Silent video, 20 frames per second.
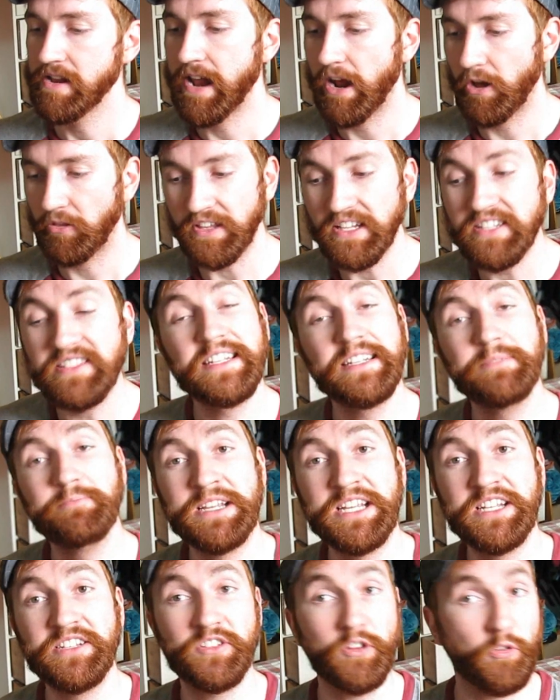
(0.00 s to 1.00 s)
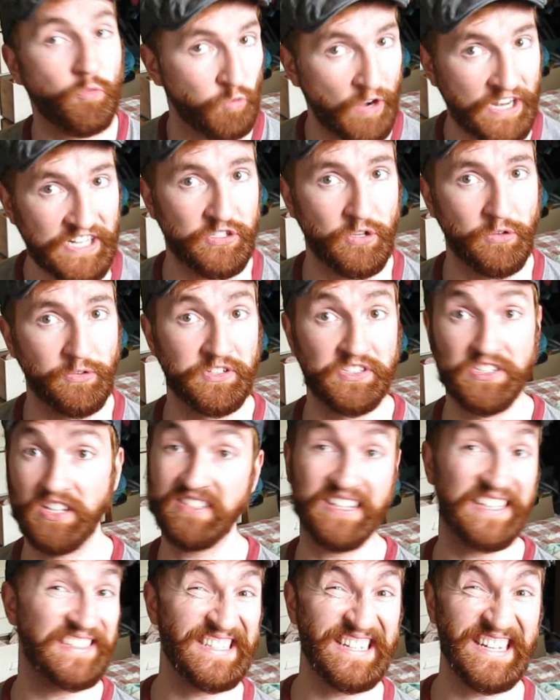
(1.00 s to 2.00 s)
Now, this means rights holders. This
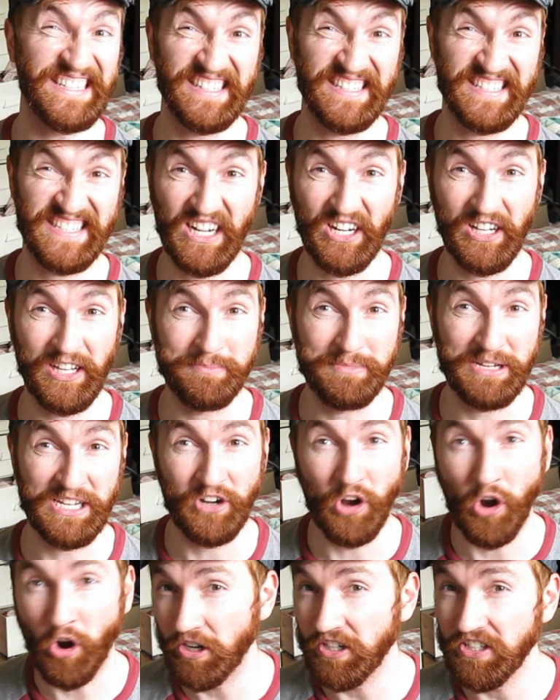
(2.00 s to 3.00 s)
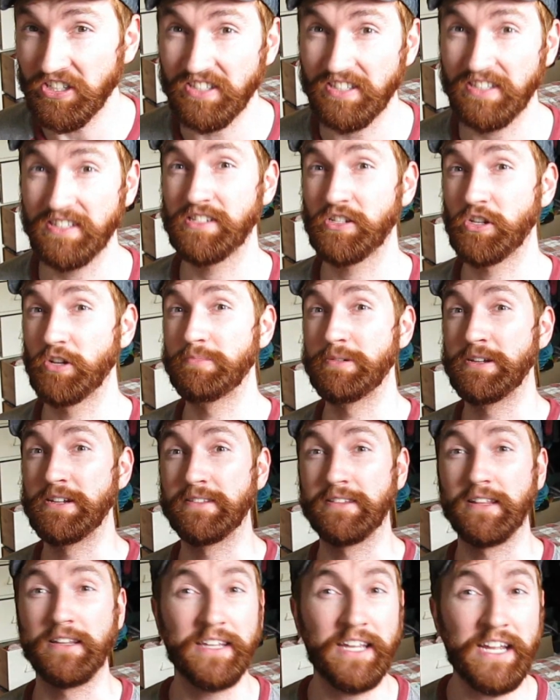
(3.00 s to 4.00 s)
doesn't necessarily mean artists. This could
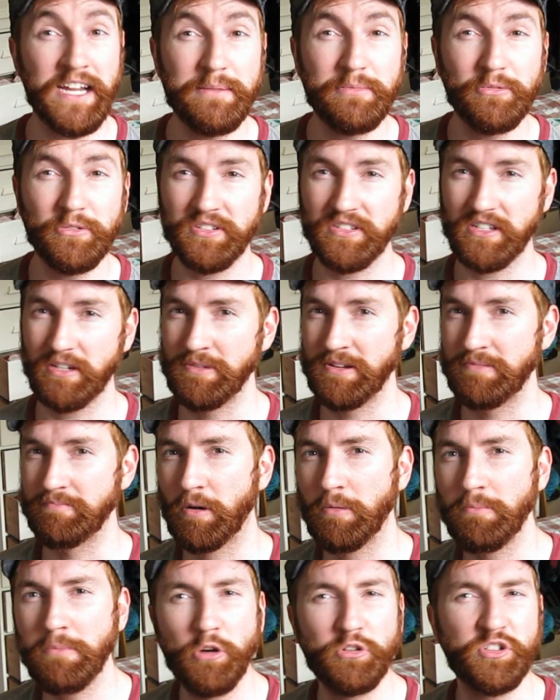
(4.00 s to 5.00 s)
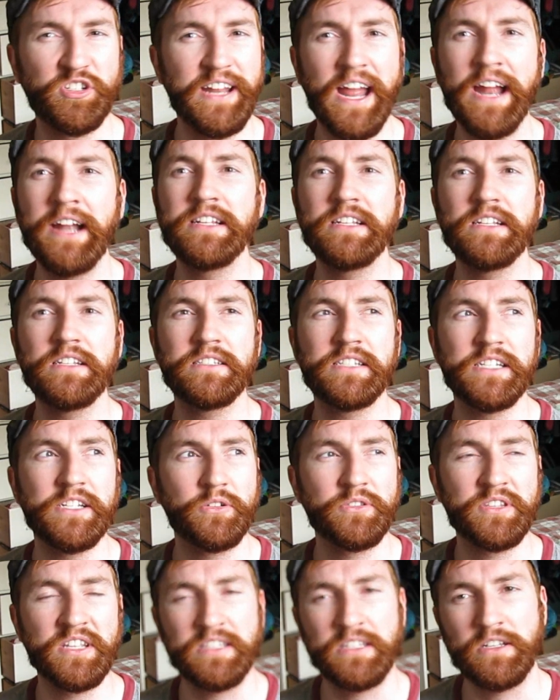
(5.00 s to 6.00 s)
mean the label. This could mean promotion. Any
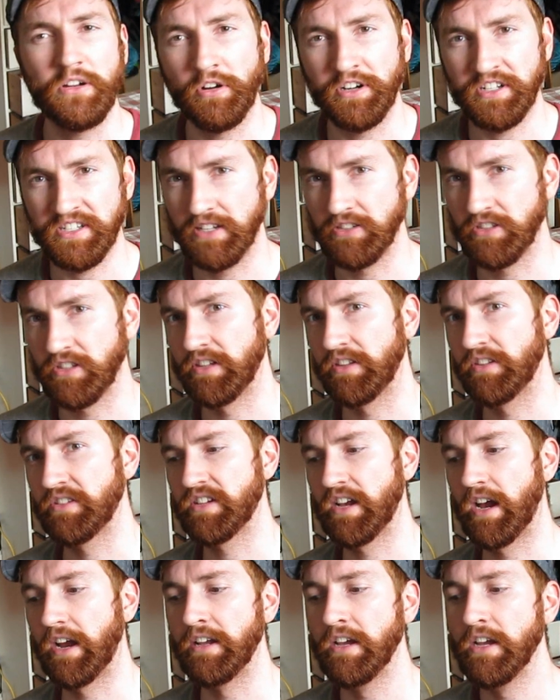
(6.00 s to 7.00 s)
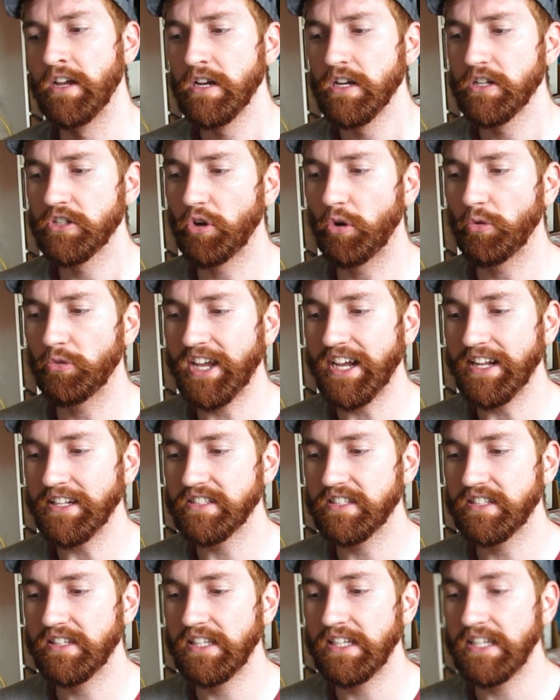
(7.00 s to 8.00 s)
deal that the artist has on the other side. So
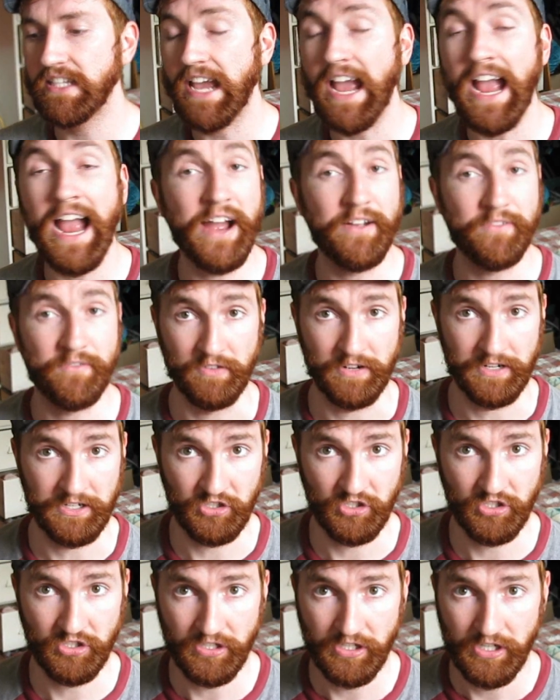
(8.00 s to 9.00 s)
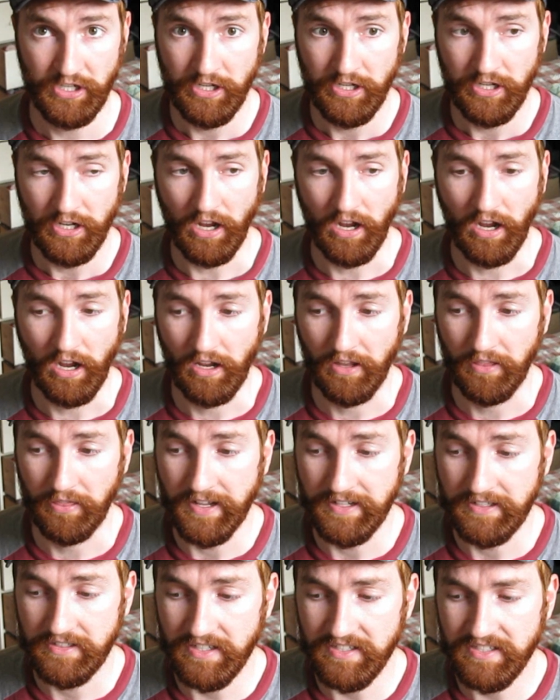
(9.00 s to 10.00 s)
that's the average.
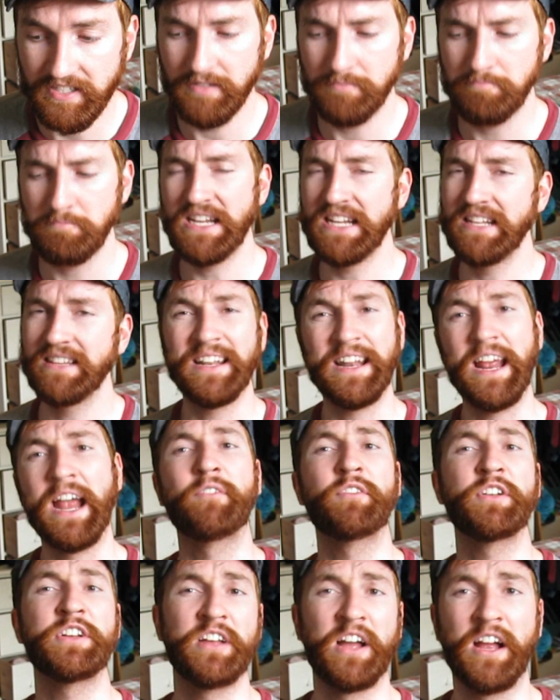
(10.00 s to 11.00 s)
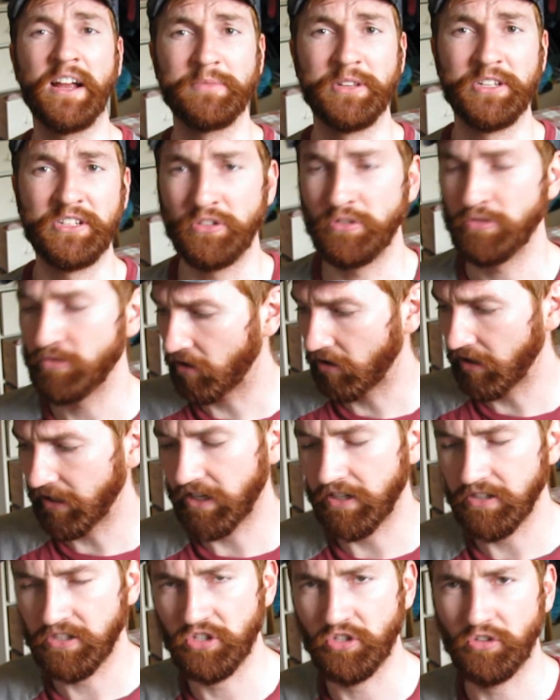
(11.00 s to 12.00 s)
That doesn't mean that every time that you
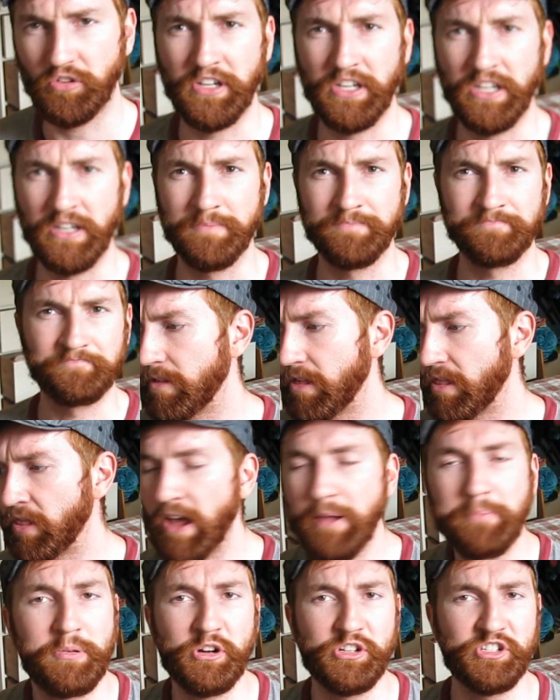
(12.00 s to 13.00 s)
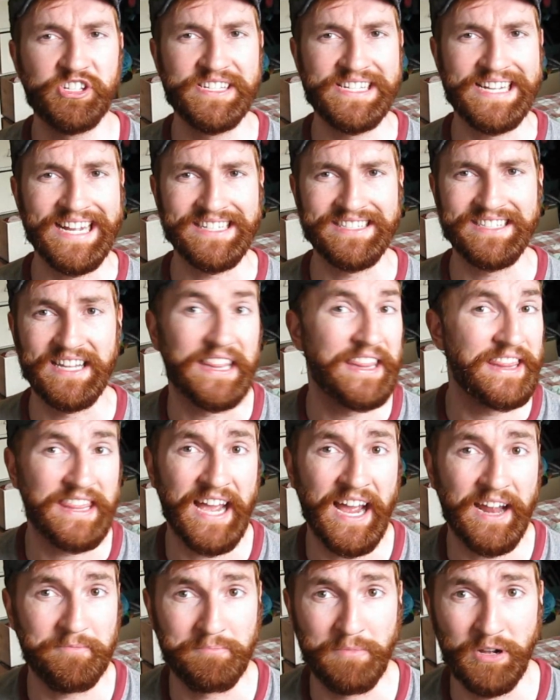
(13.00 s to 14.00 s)
click a stream, that person gets
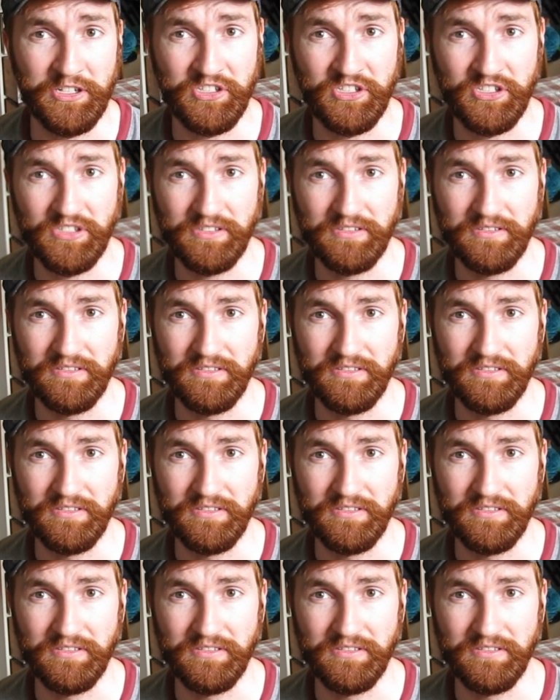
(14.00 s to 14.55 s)
that much